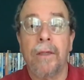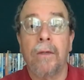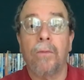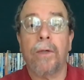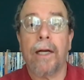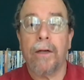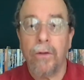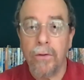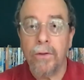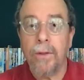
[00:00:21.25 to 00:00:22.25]
What I
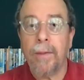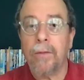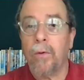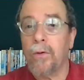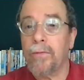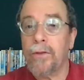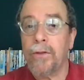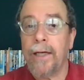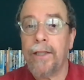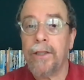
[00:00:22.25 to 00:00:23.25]
learned about the world of
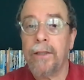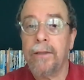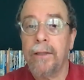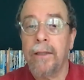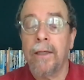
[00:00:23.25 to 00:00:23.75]
education